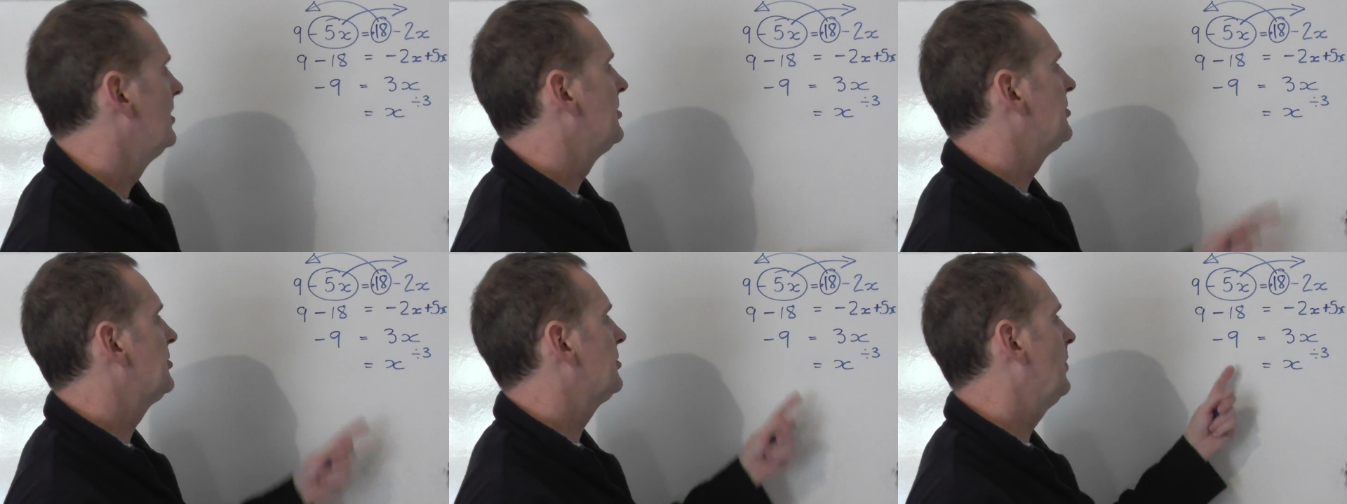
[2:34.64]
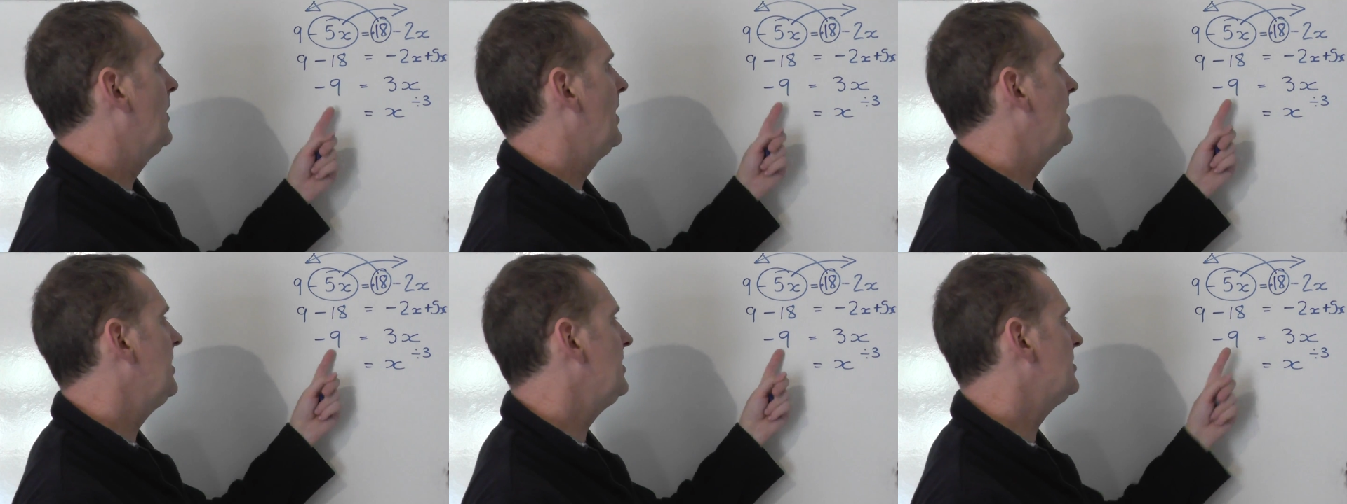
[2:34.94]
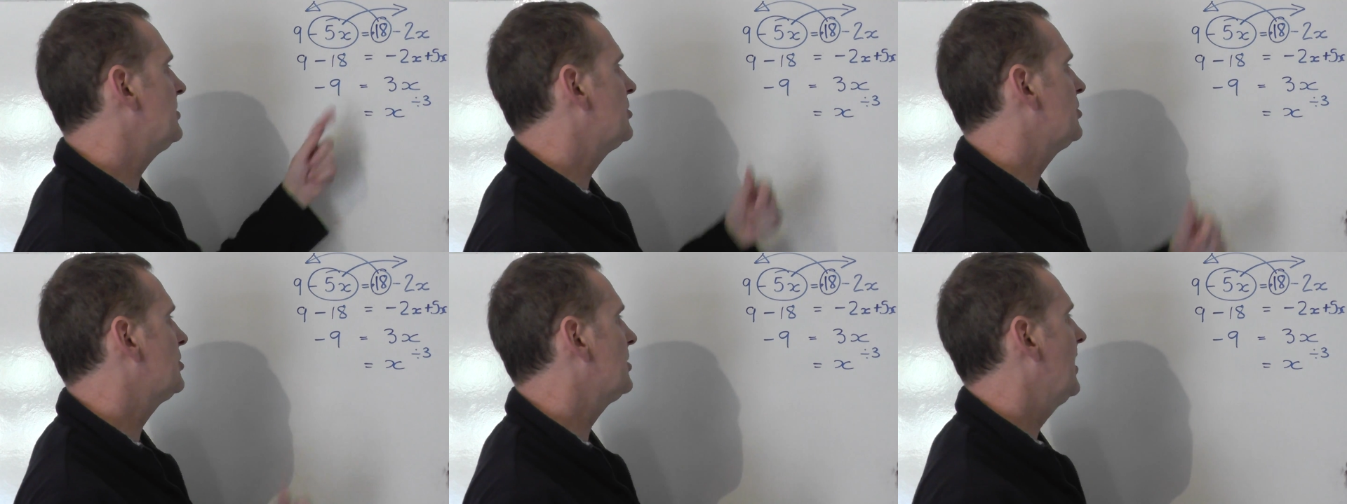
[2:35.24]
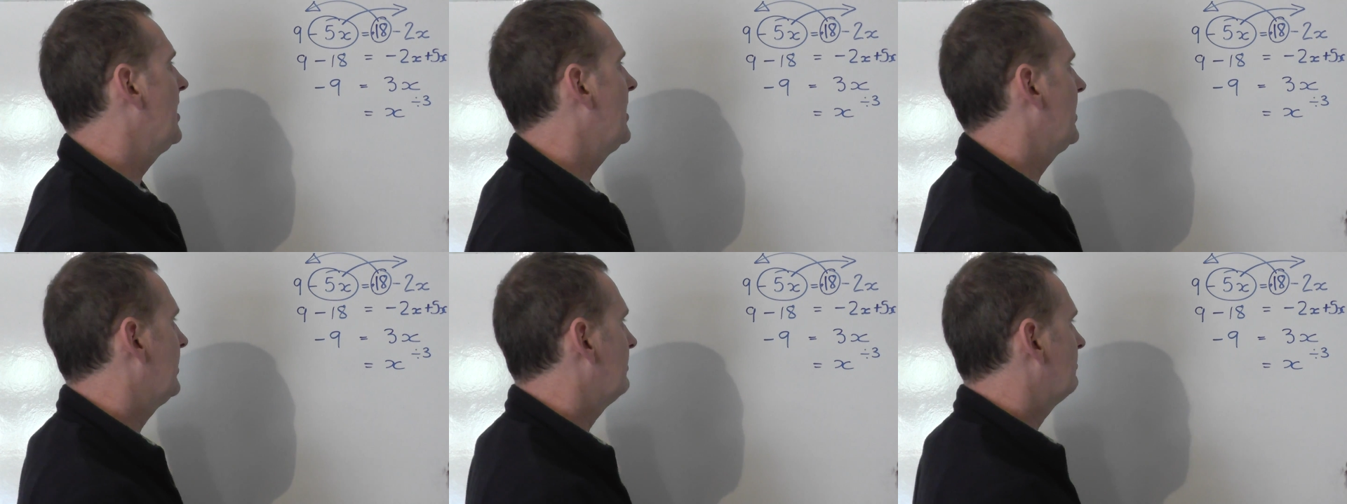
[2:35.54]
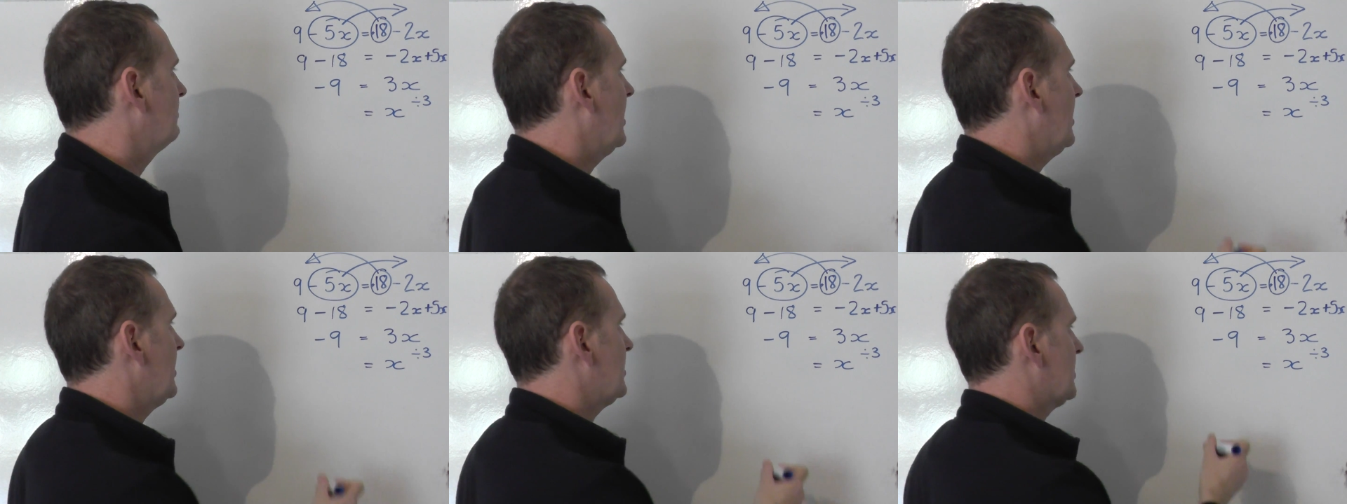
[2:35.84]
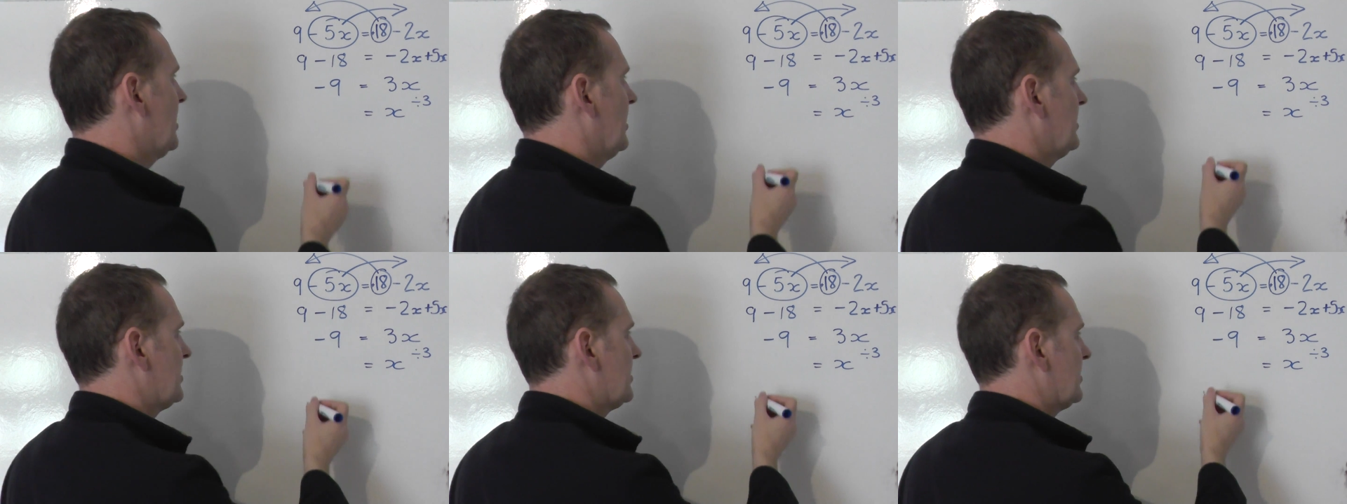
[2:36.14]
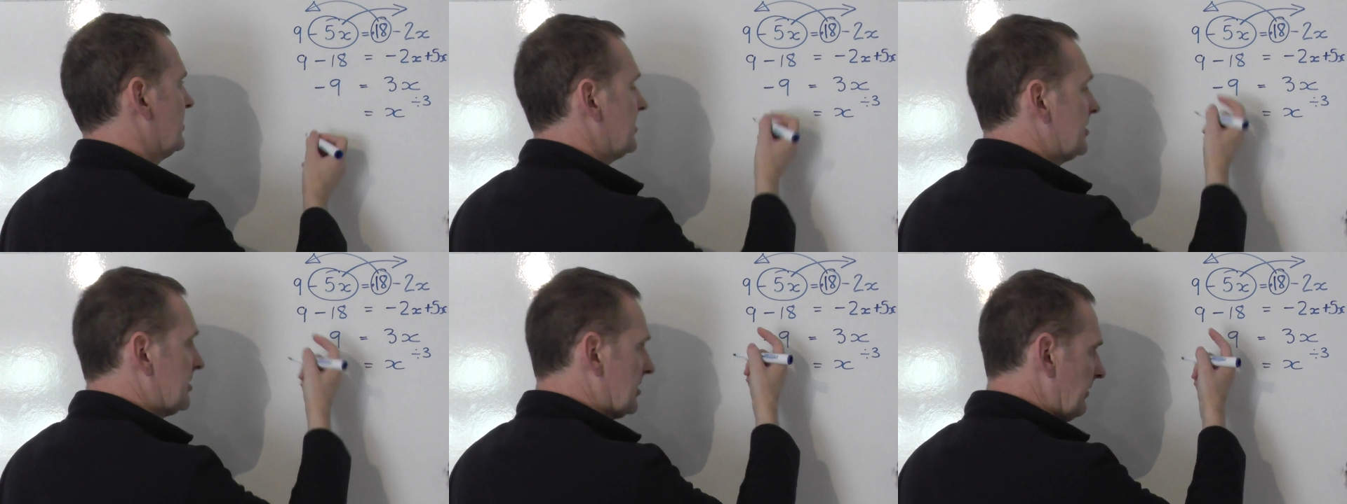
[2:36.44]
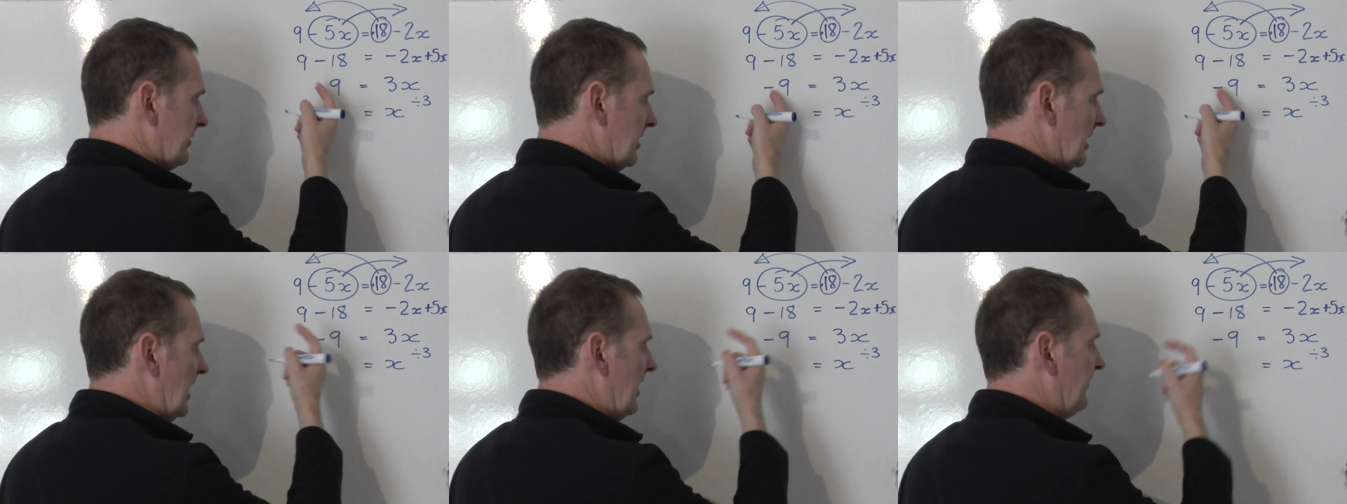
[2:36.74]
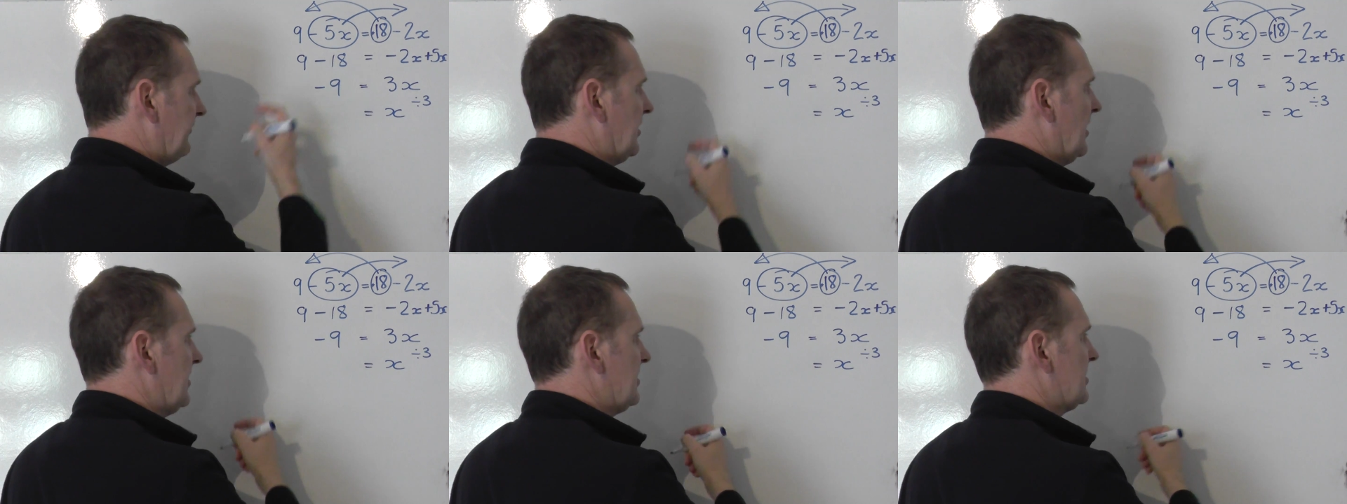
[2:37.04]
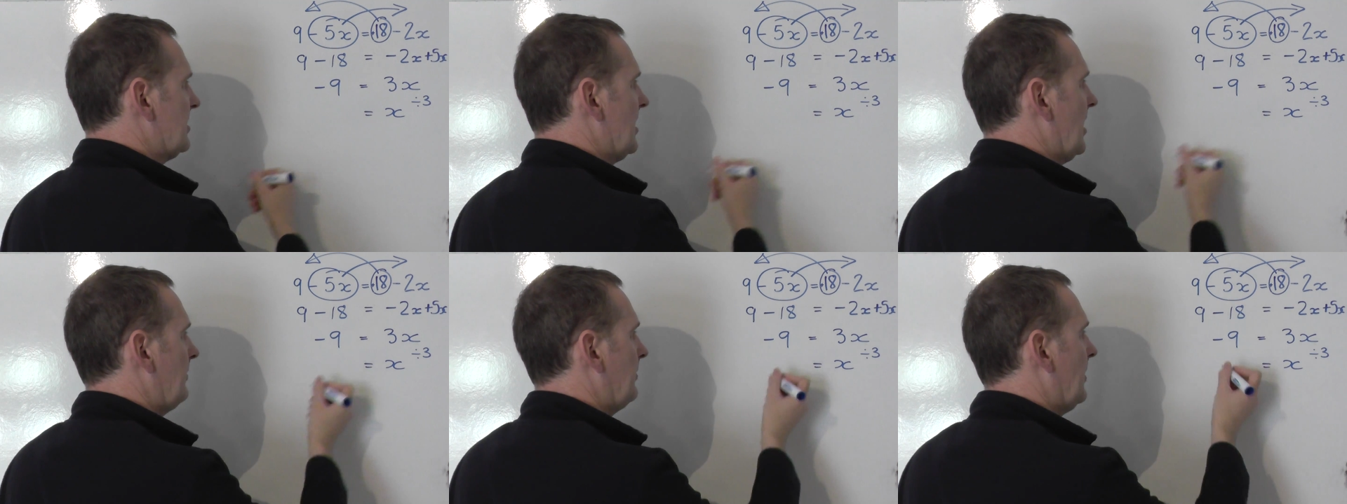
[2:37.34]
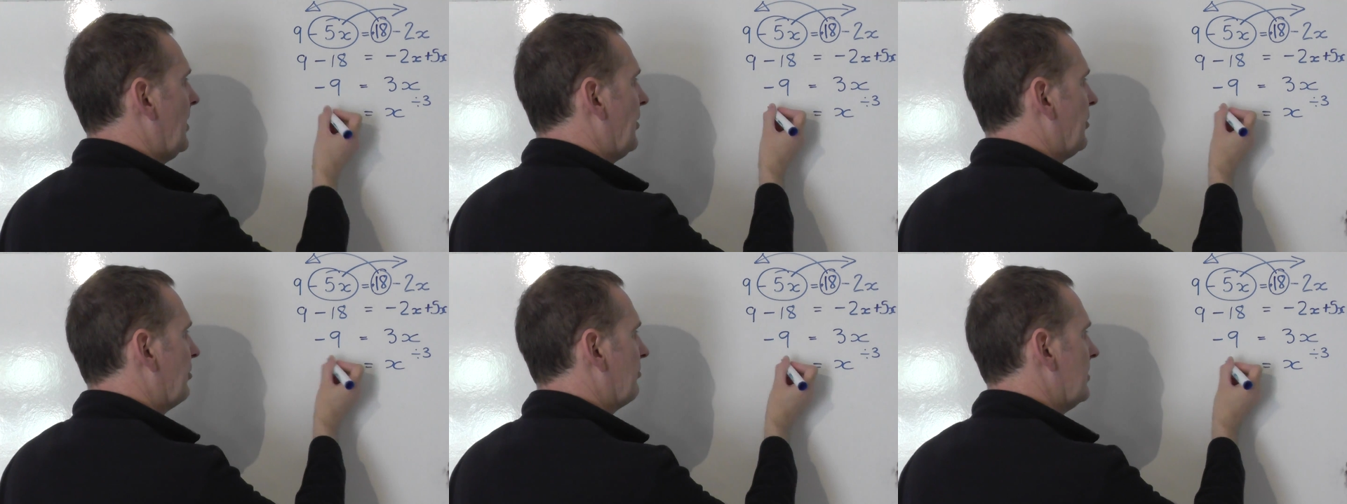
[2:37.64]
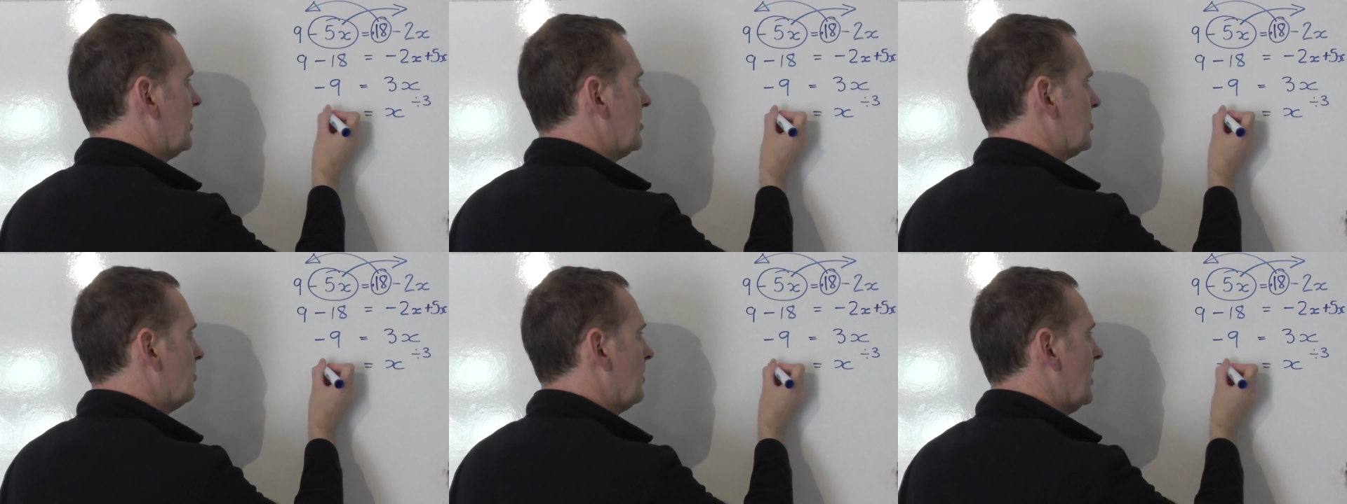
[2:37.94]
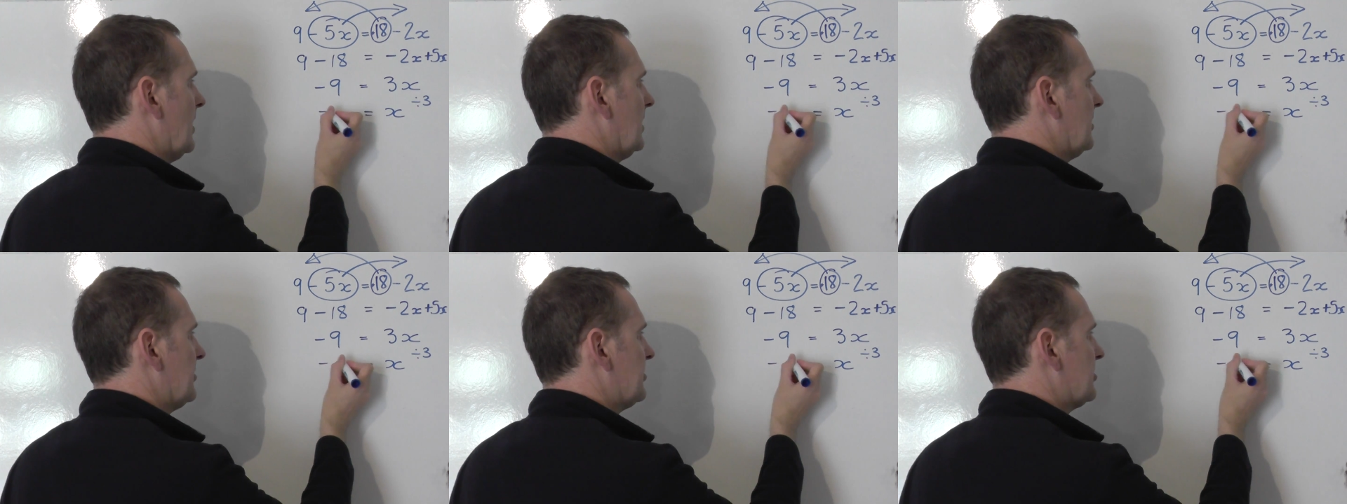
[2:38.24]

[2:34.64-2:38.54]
So I need to share the right hand, sorry, the left hand side by 3 as well.